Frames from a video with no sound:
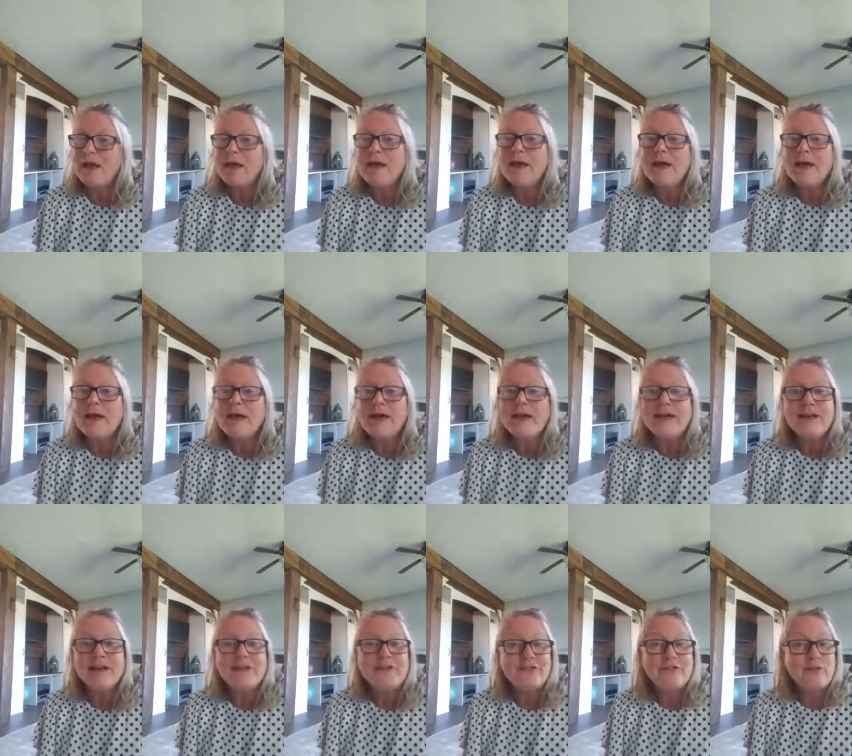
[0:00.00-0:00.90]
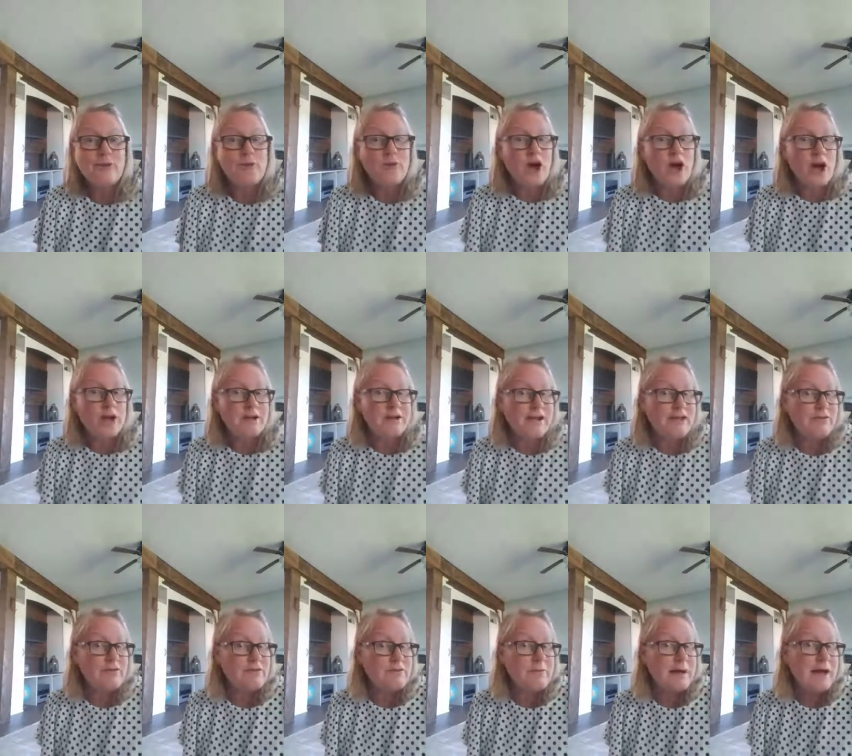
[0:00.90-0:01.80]
And so God
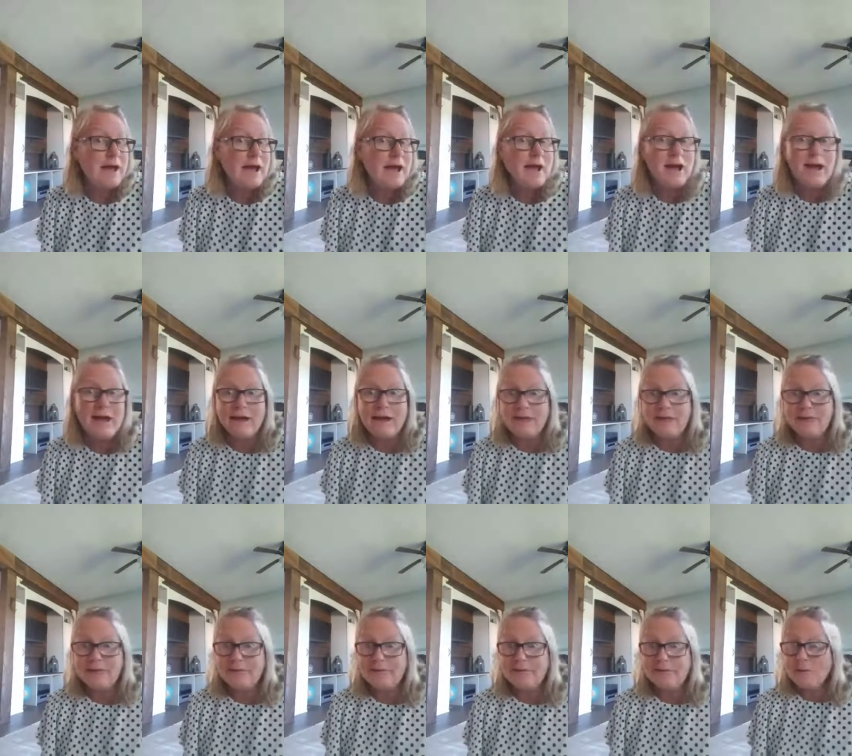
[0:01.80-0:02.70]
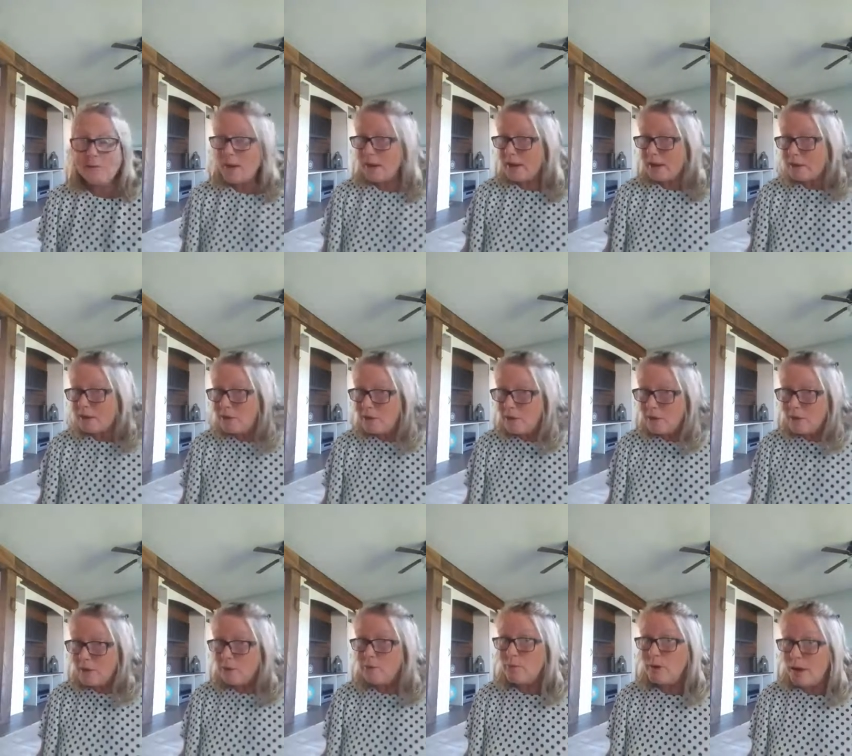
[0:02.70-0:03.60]
gave me my eyes so I can
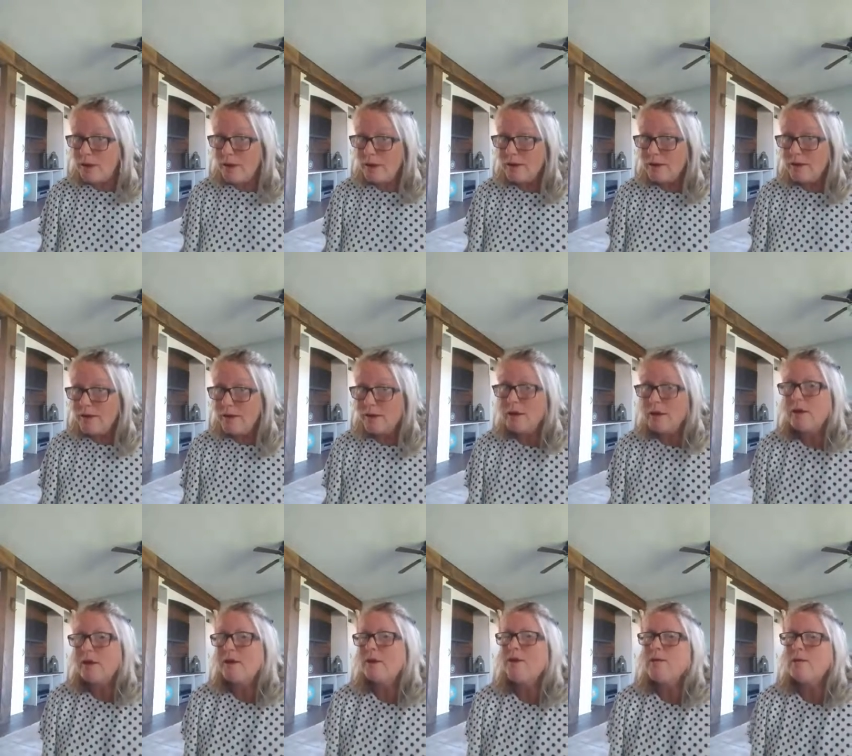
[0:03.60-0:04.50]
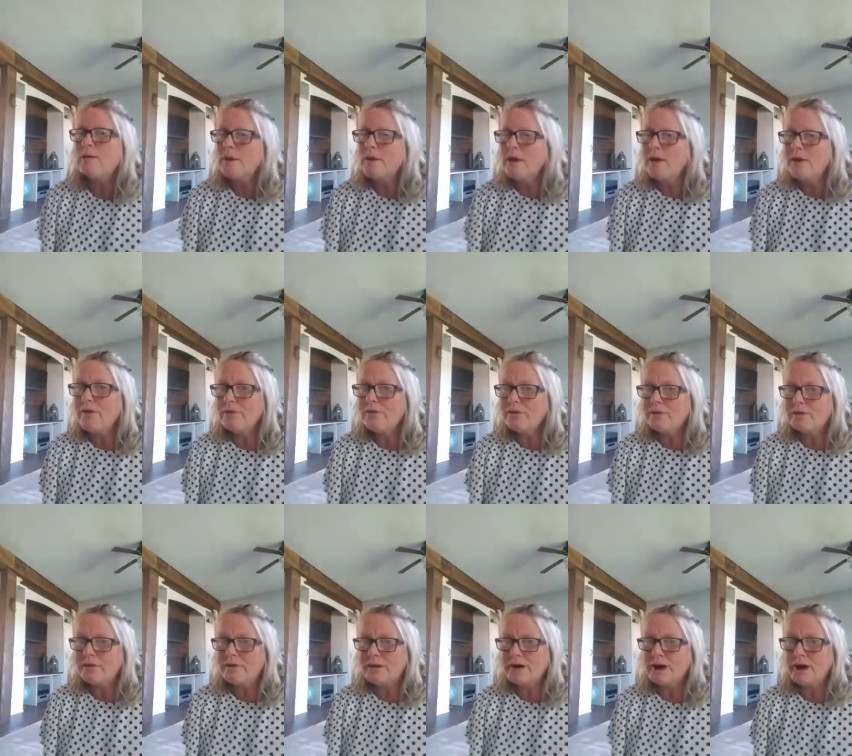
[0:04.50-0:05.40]
learn, right? What else
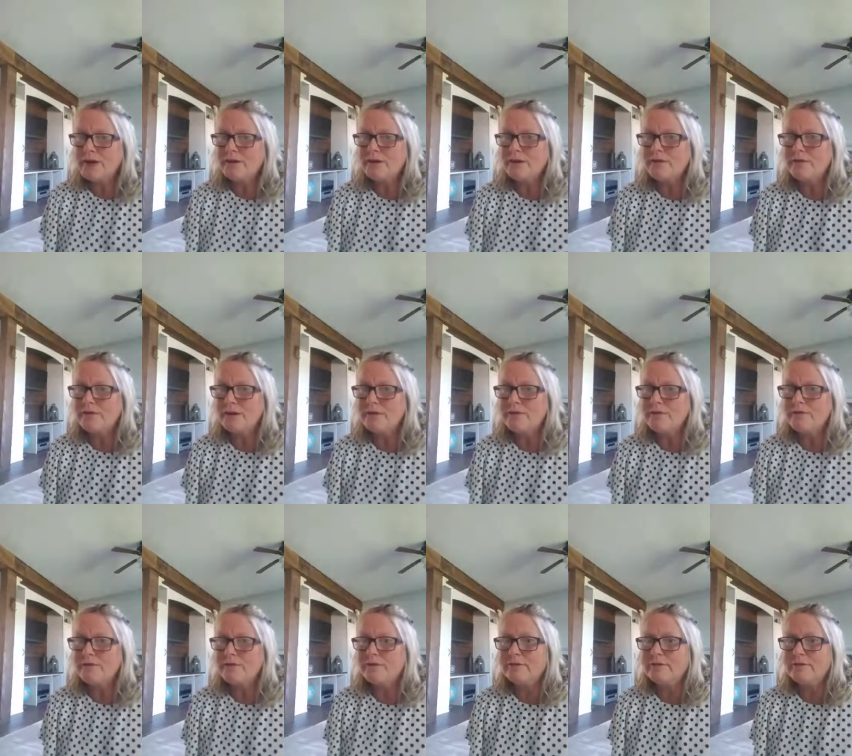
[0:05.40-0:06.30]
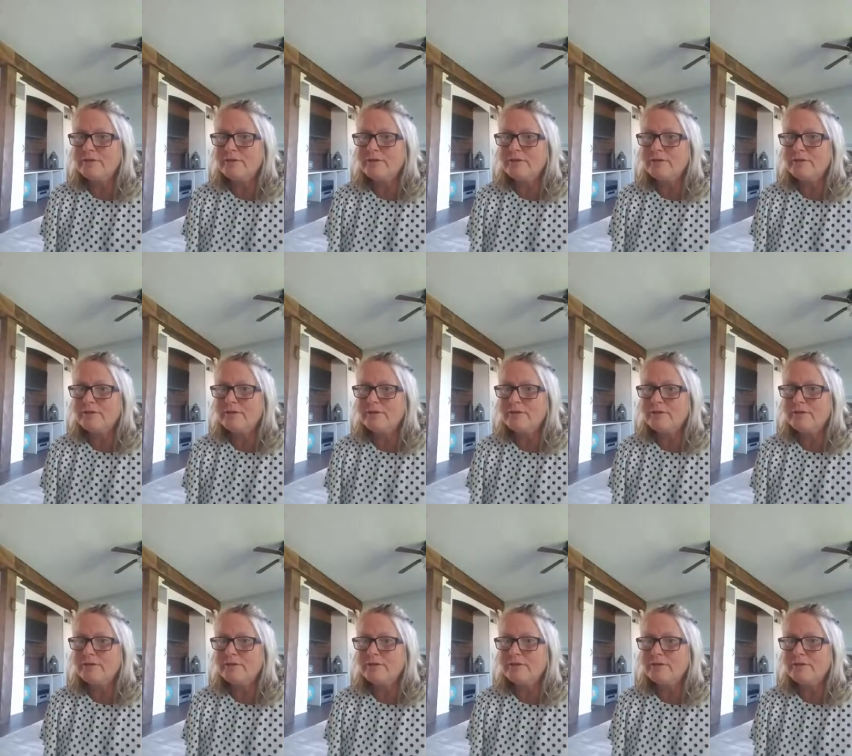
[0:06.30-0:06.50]
did God give us?